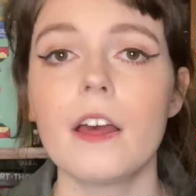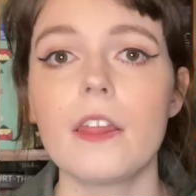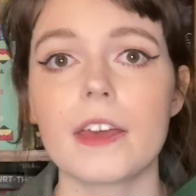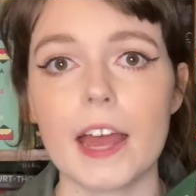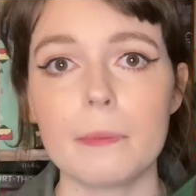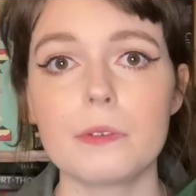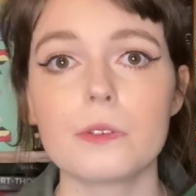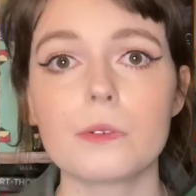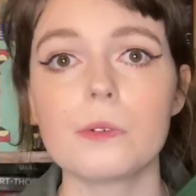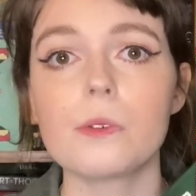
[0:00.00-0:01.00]
the
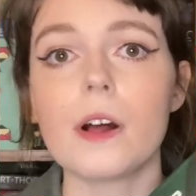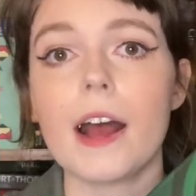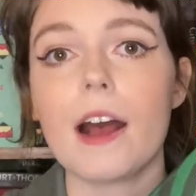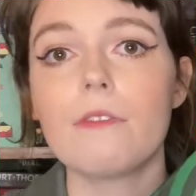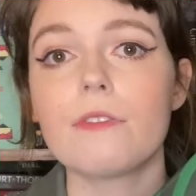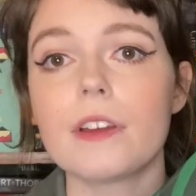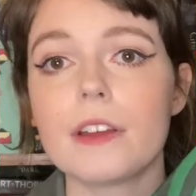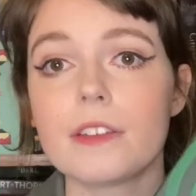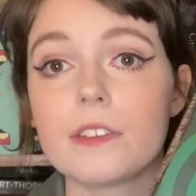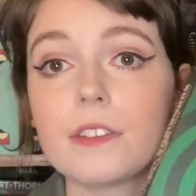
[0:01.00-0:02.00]
capital have
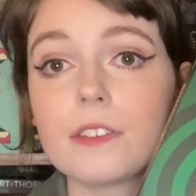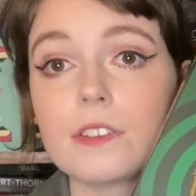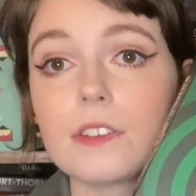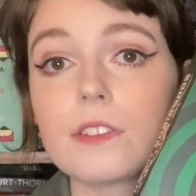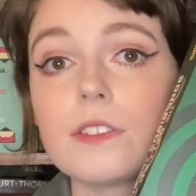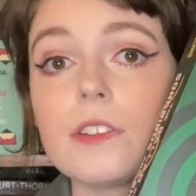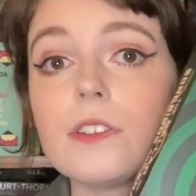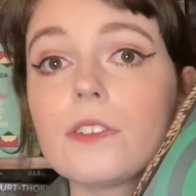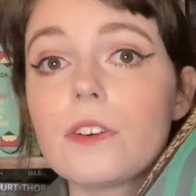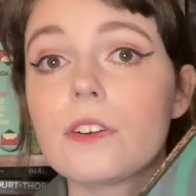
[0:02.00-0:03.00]

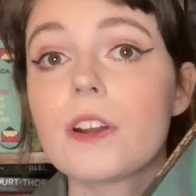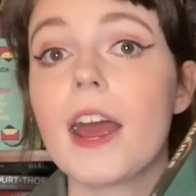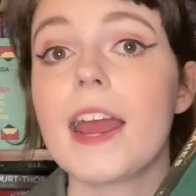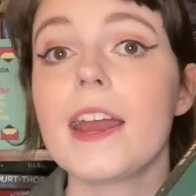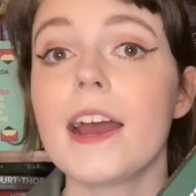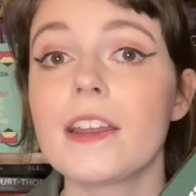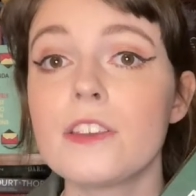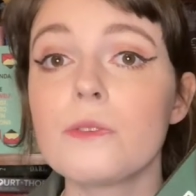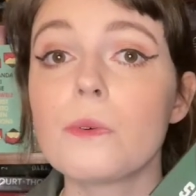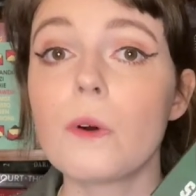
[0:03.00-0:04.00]
insisted on an
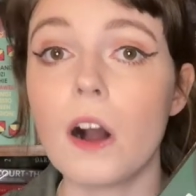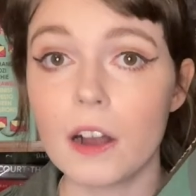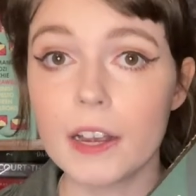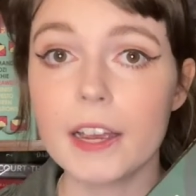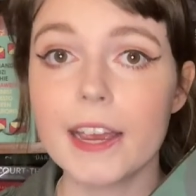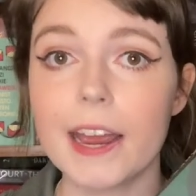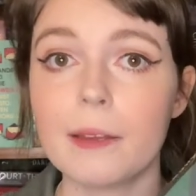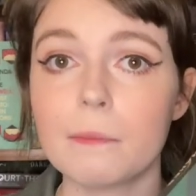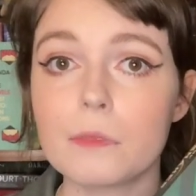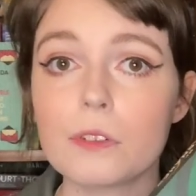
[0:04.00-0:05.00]
annual Hunger
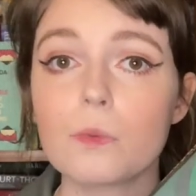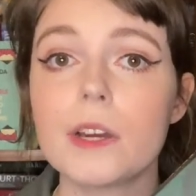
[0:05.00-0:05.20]
Games,